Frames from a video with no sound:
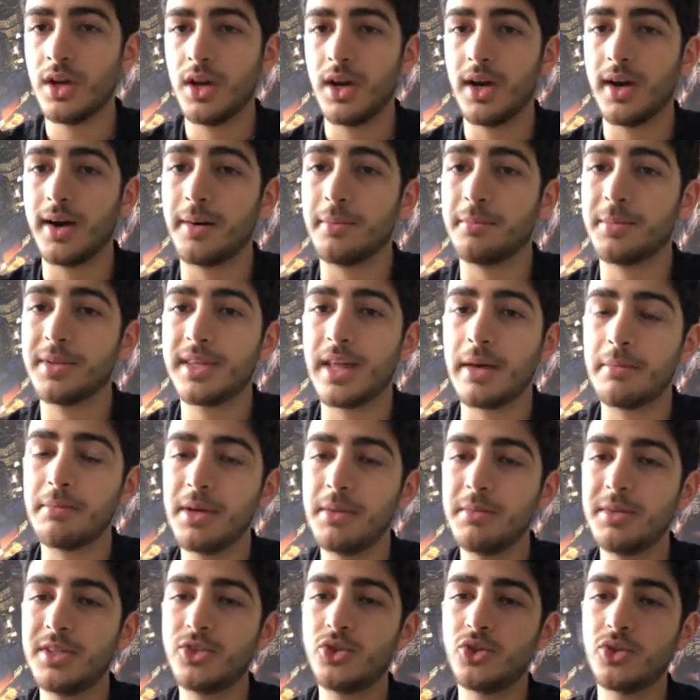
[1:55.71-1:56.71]
But that may
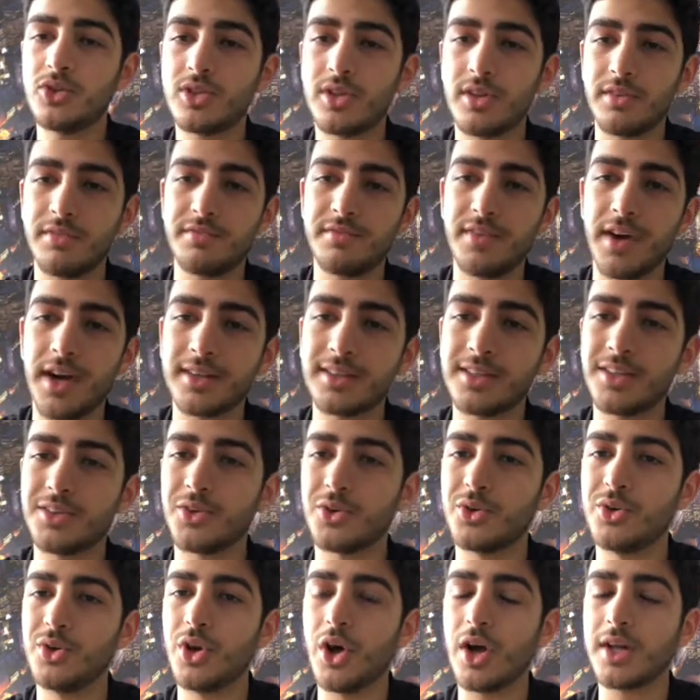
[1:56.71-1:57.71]
be due to the fact that
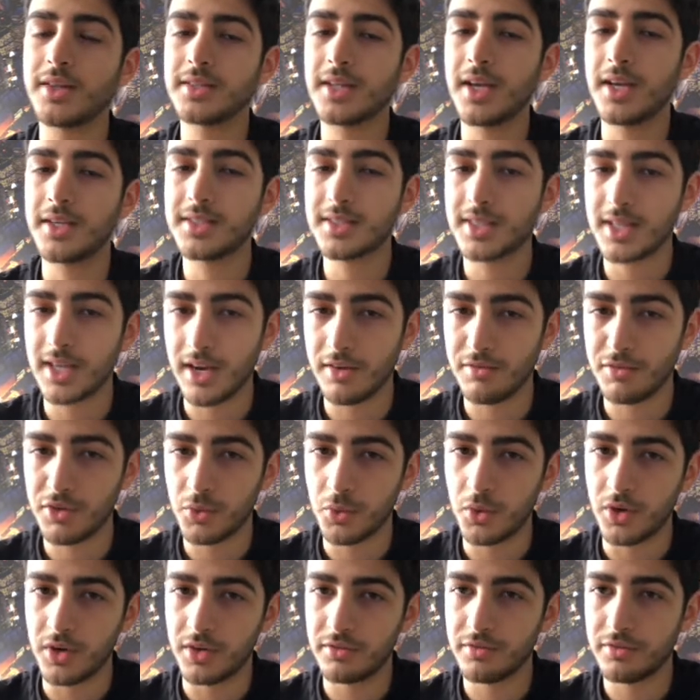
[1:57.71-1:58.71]
they're not testing everyone